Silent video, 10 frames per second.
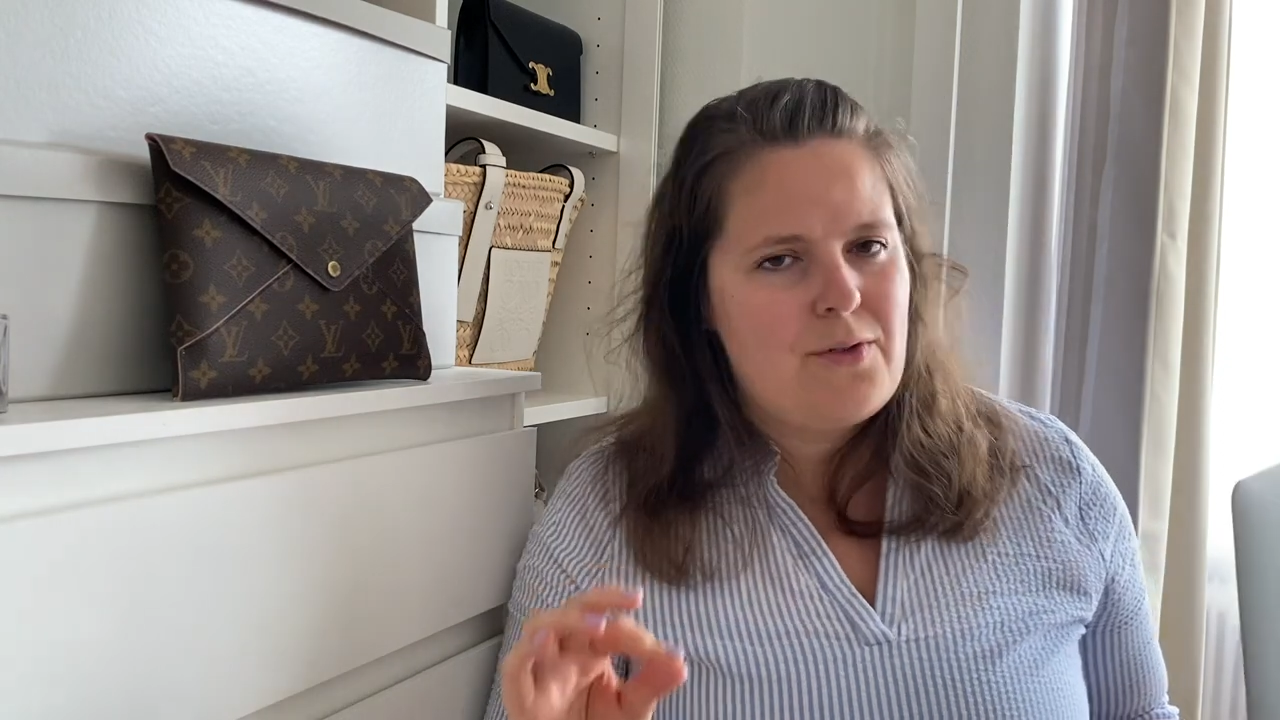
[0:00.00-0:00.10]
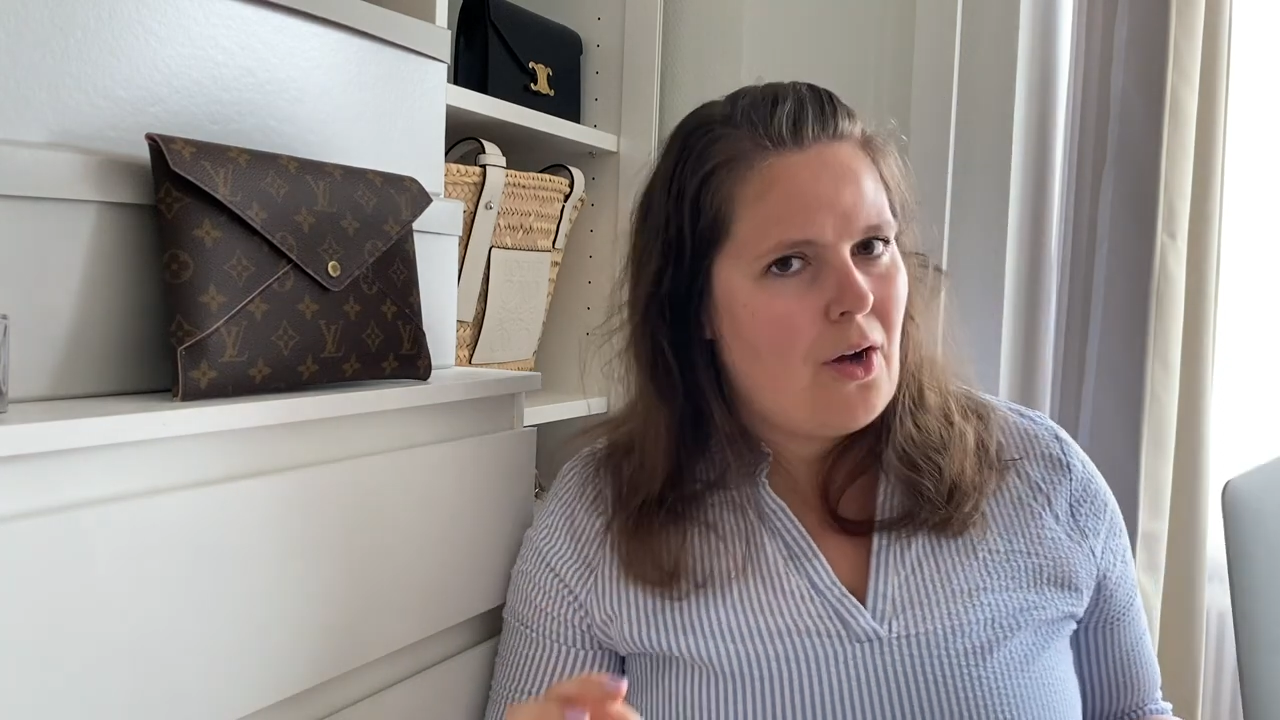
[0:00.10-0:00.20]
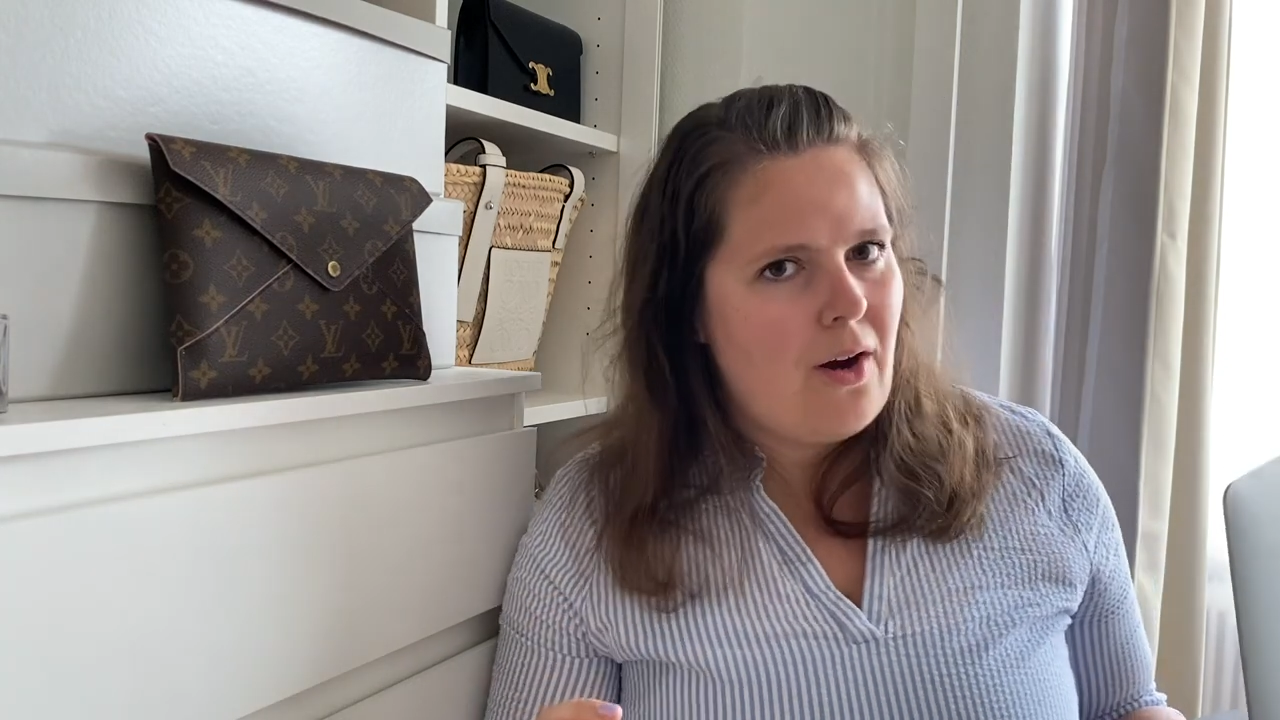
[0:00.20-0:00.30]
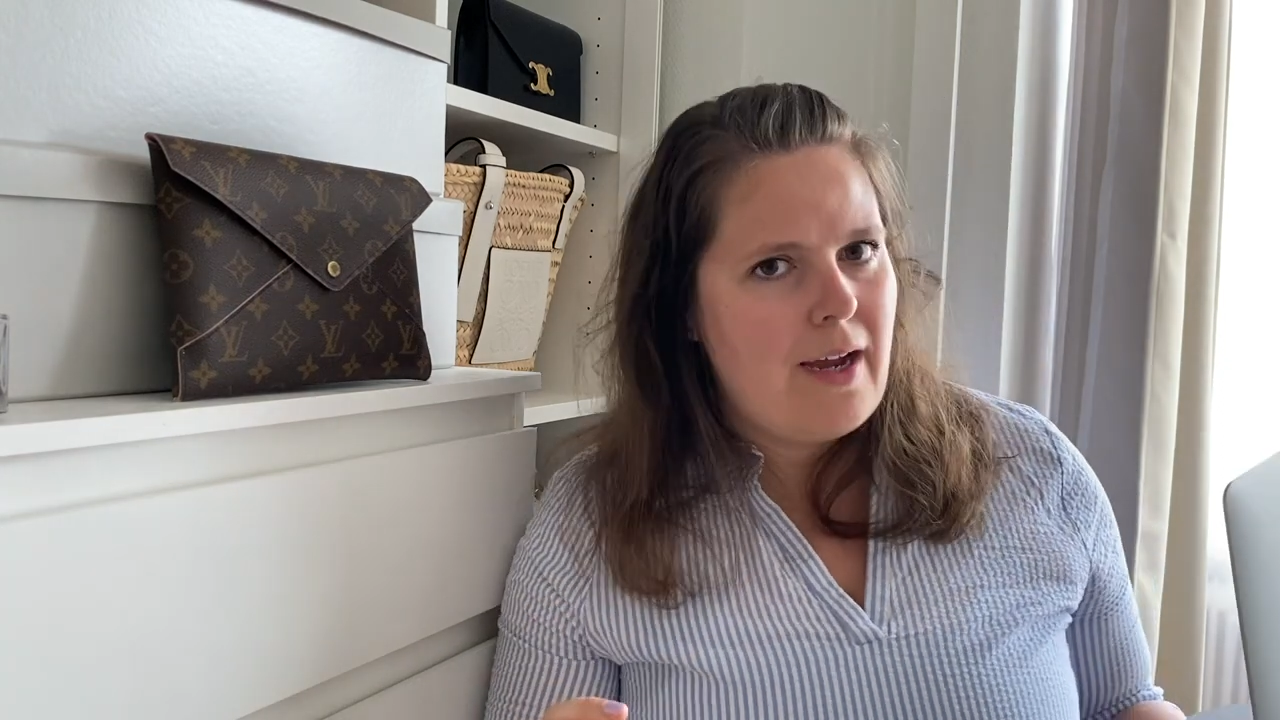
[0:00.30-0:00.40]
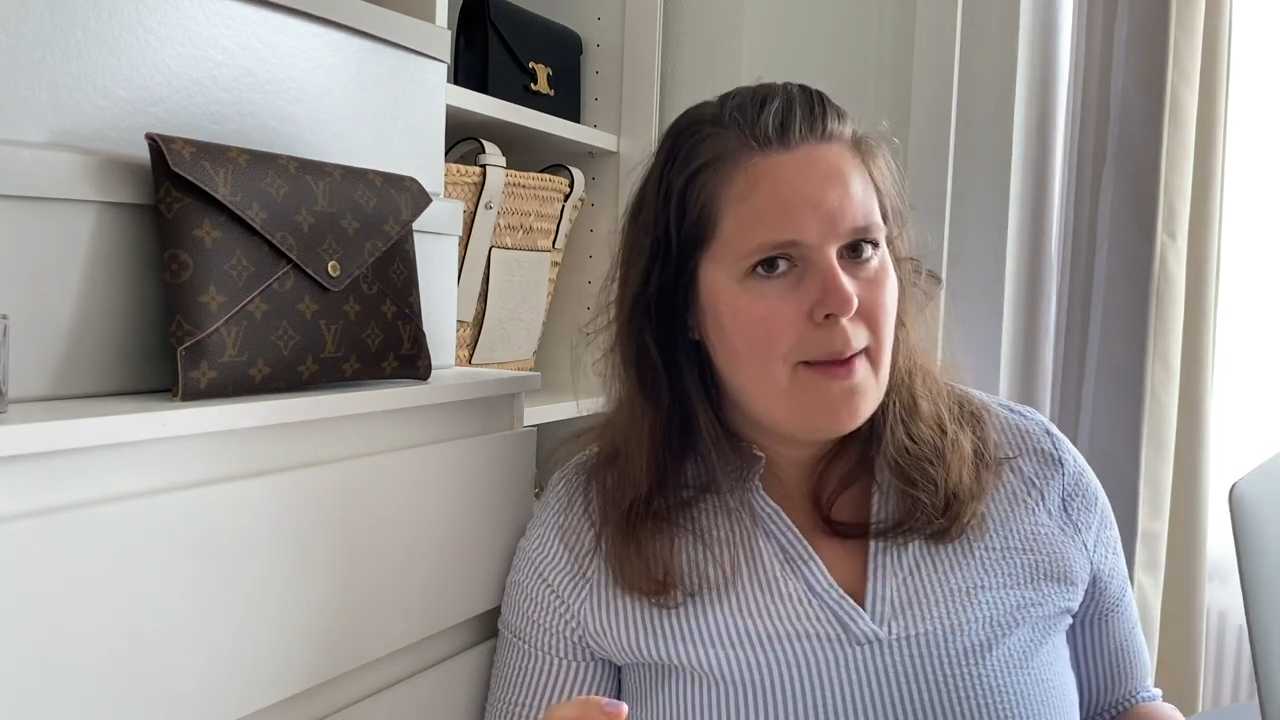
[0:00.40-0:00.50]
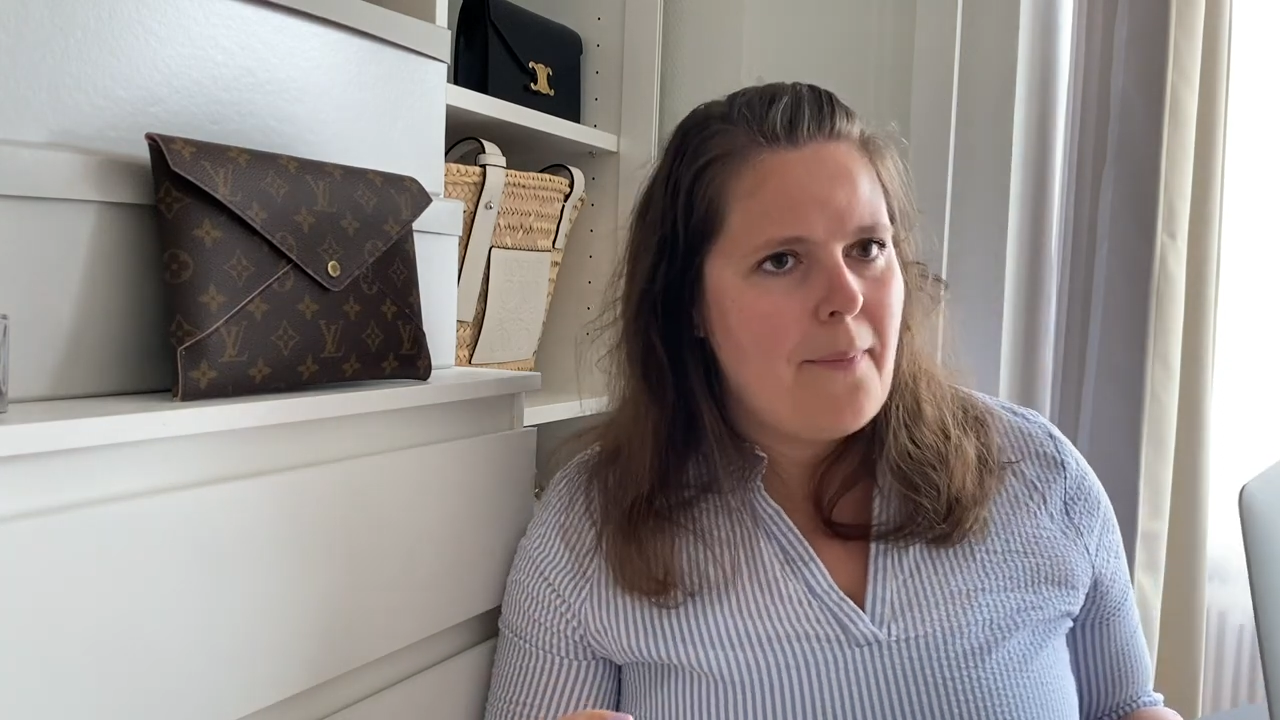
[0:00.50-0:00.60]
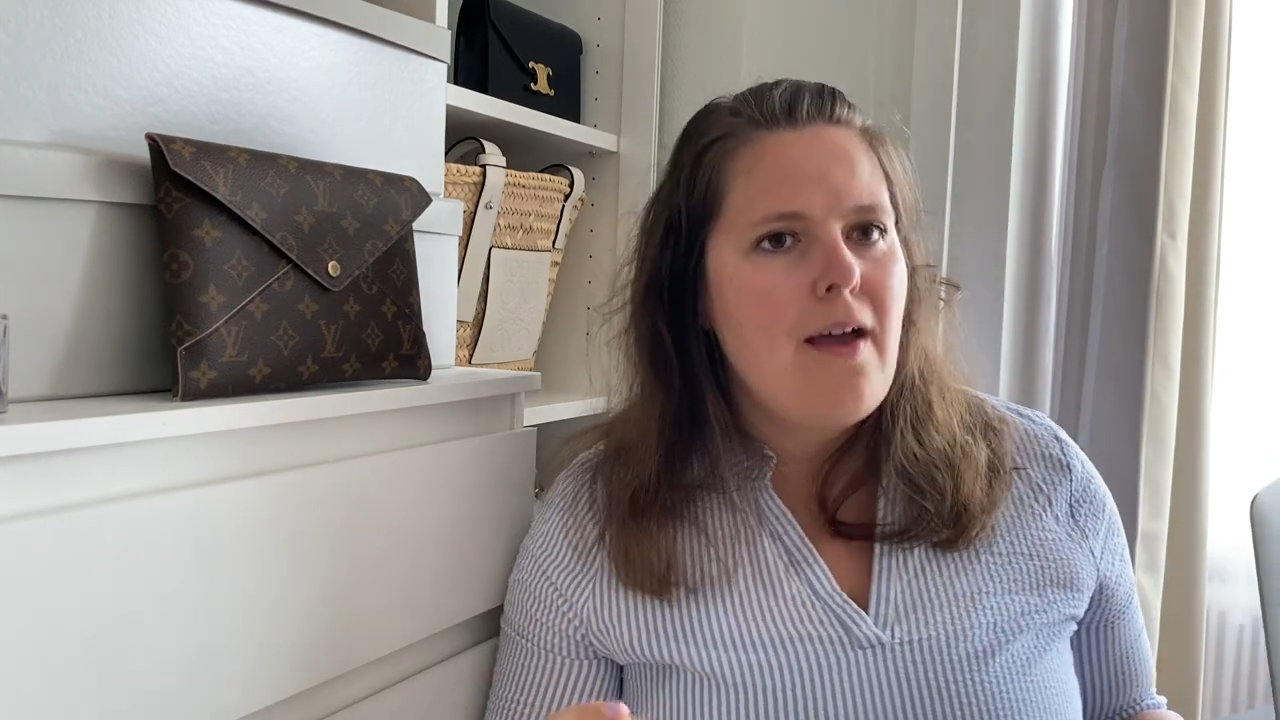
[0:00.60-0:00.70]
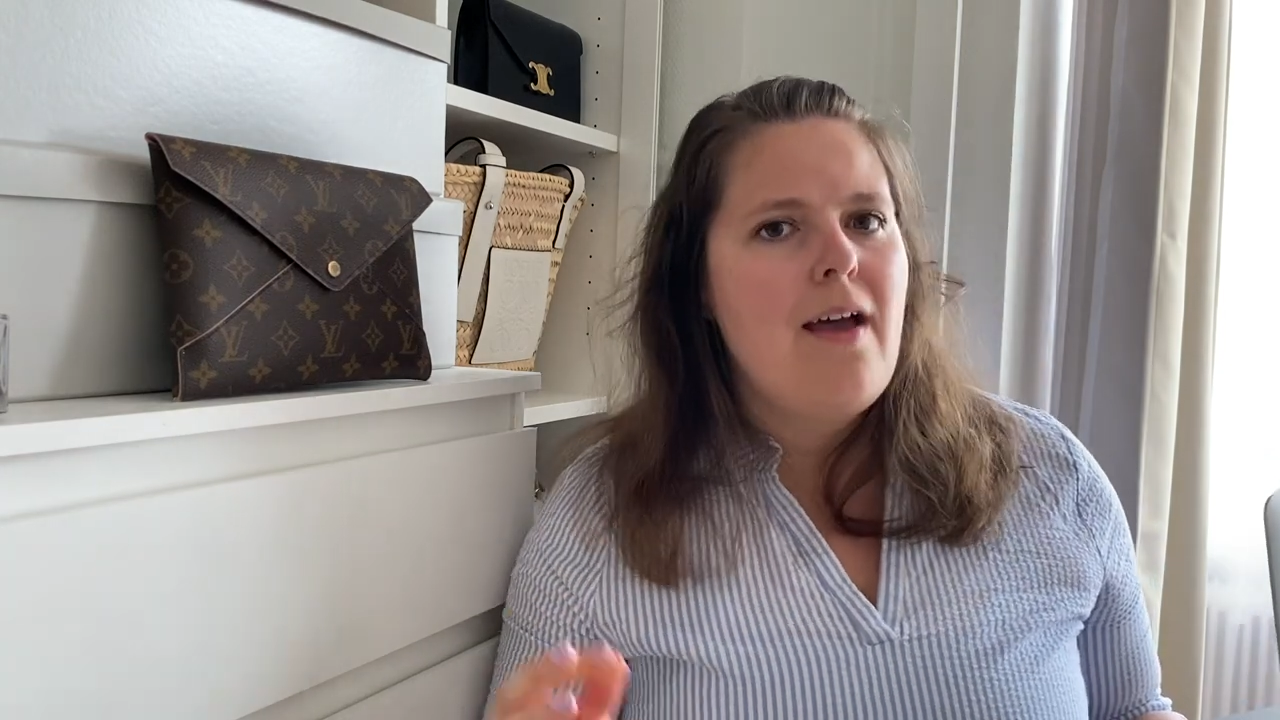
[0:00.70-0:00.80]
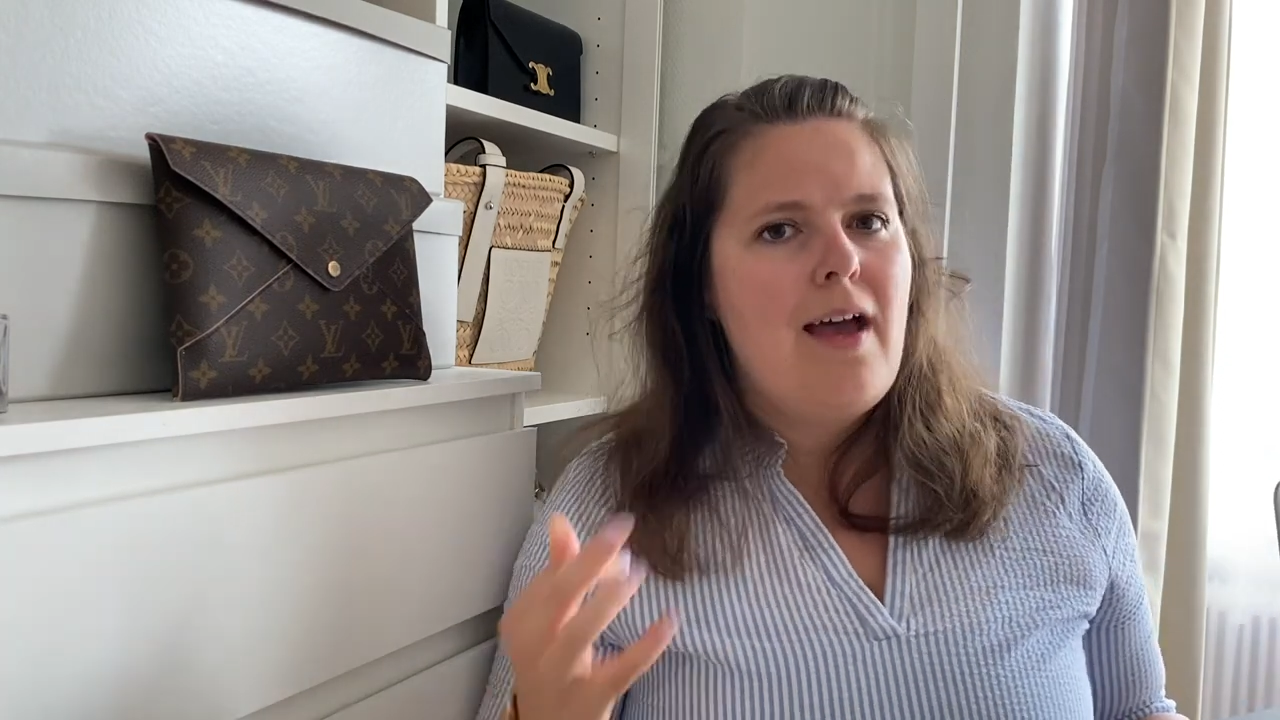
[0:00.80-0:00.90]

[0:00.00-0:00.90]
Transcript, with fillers: time